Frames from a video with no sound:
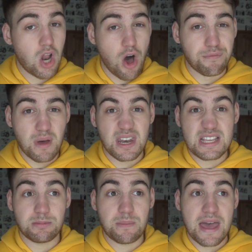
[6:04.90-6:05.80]
a lot of
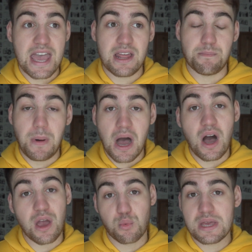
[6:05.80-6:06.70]
money to be paying,
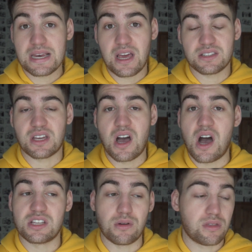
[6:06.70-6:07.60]
but I really like the
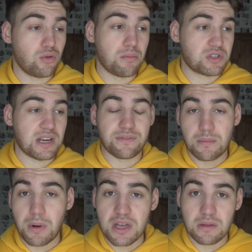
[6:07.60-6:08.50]
car, so I thought I'm just gonna have
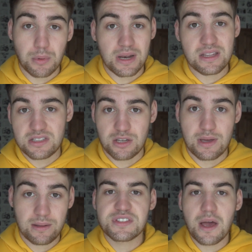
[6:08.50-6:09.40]
to bite the bullet and do
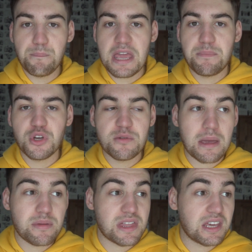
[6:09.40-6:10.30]
it. For some people, you
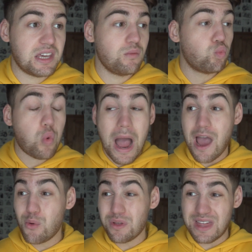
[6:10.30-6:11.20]
may be thinking,
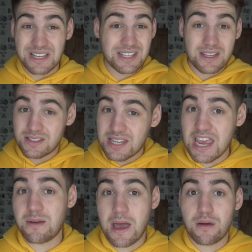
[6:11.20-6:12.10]
wow, that's an
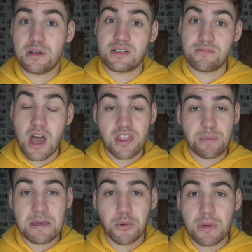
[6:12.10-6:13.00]
insane amount, and other
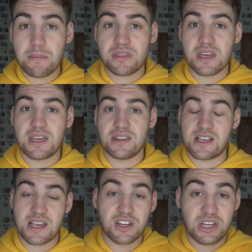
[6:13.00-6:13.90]
people may be thinking
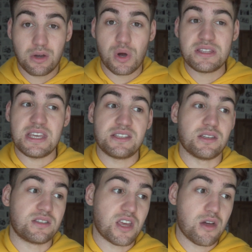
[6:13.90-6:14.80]
that's actually quite
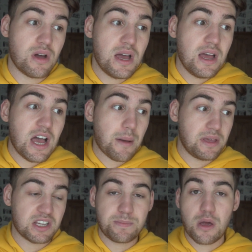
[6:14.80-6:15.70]
decent. So, I
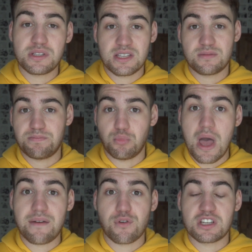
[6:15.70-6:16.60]
mean, I suppose it's
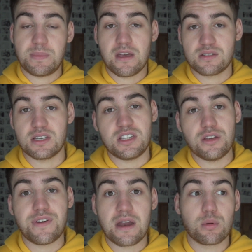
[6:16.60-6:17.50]
whatever experiences
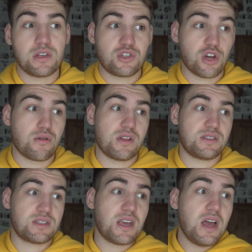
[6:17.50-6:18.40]
you've had with
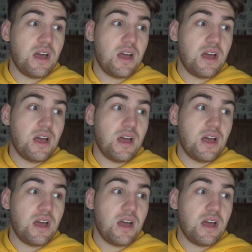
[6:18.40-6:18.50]
insurance.